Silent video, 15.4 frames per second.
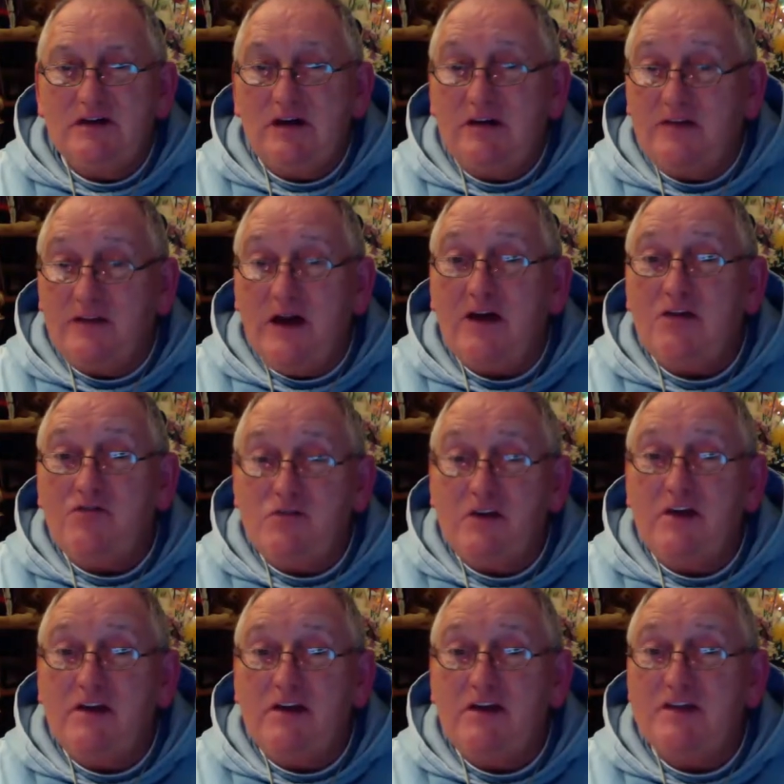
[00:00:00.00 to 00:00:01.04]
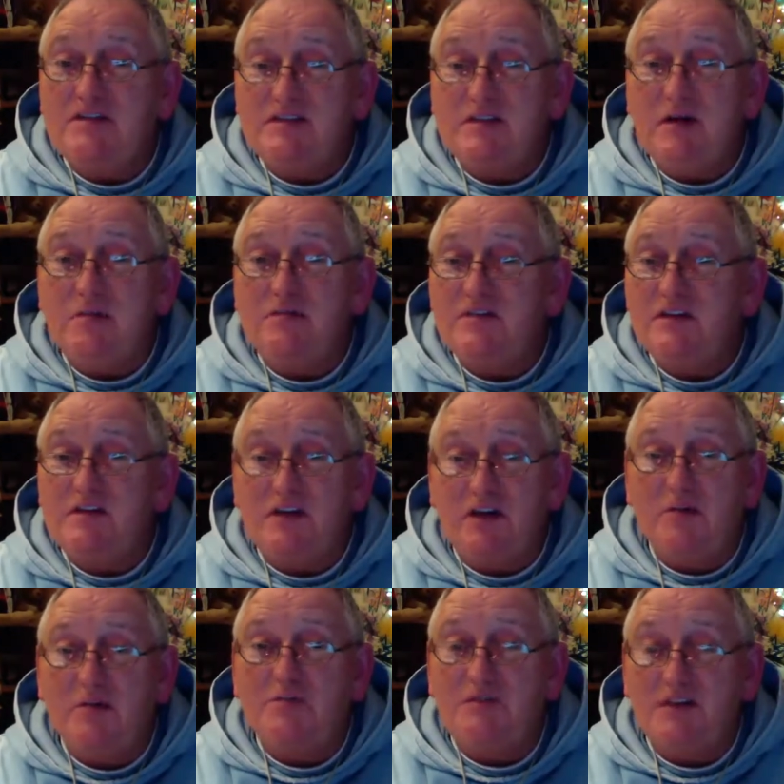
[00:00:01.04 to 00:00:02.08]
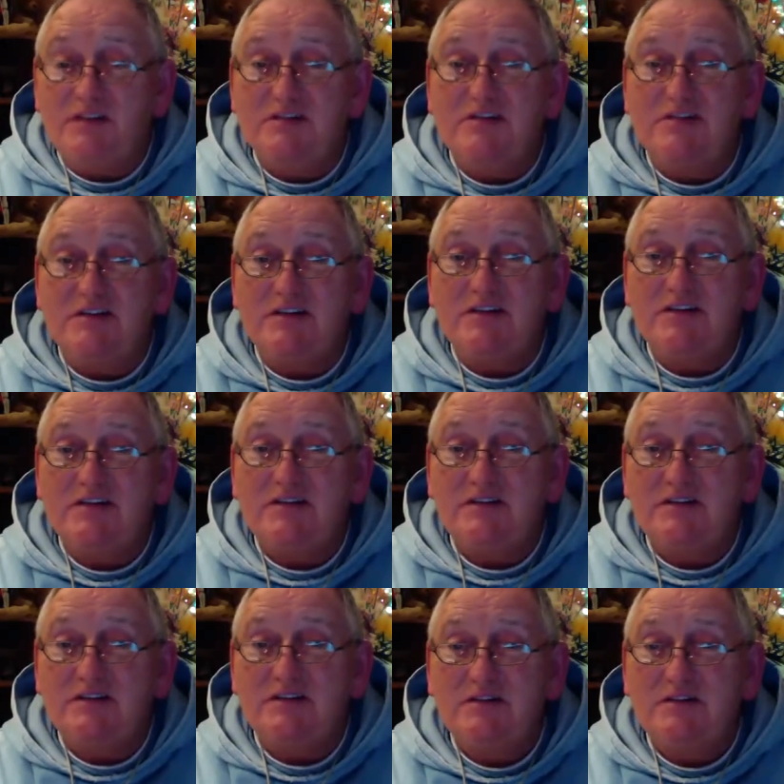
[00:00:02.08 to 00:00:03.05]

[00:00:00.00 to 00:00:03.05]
And that really sums it up, doesn't it?